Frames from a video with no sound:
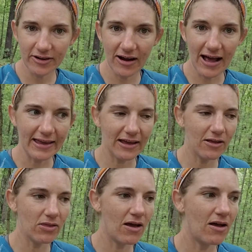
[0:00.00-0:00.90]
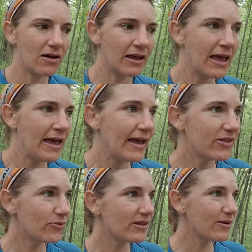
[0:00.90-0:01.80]
you're hiking along,
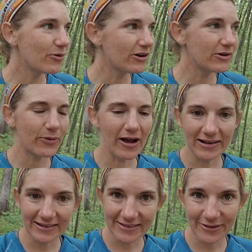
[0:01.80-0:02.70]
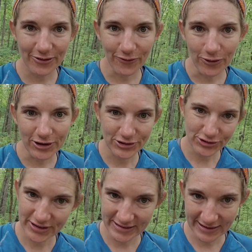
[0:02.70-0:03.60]
it's really important to practice those
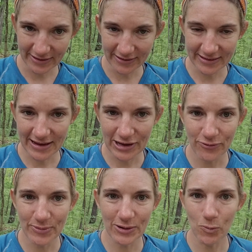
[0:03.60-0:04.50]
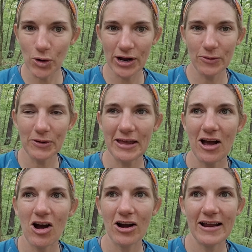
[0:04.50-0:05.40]
forestry skills that you've been working really
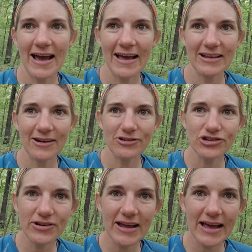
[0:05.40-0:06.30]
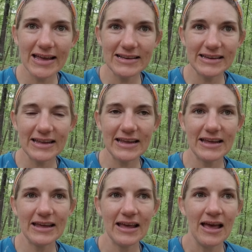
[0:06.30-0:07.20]
hard at. Your tree
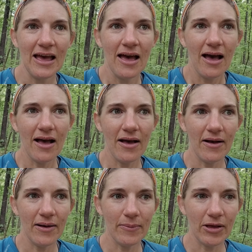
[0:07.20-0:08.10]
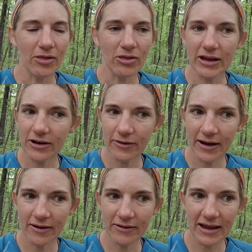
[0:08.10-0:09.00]
ID, looking
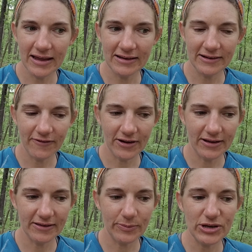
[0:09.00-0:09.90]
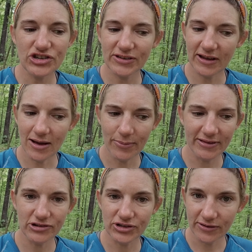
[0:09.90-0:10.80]
around at different species
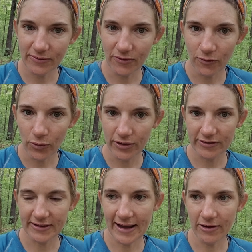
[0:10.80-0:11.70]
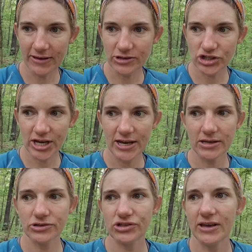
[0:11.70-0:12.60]
compositions of the forest and how they
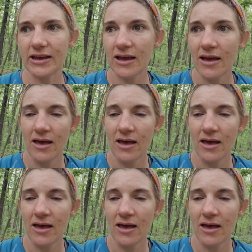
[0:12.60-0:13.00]
change, like